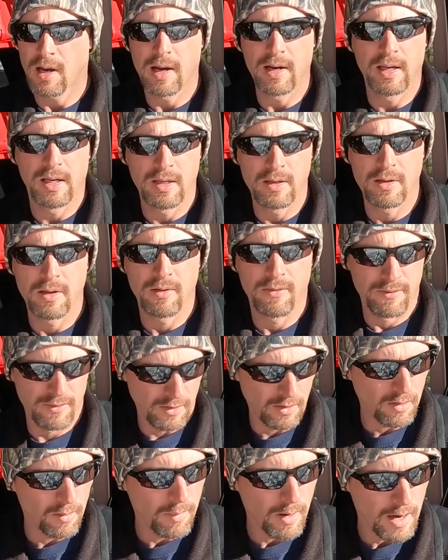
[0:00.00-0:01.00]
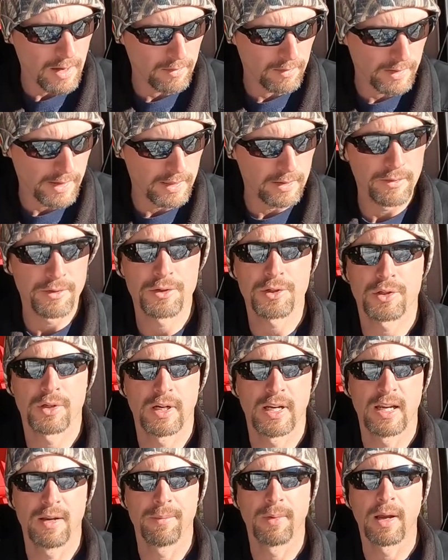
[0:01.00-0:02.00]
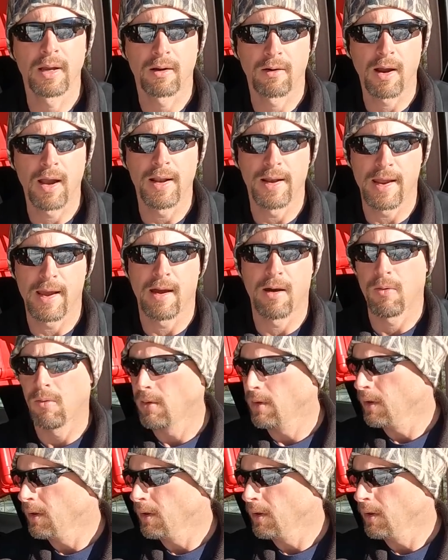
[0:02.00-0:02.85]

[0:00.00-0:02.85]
I need to fill a bottle out of the stream like right now.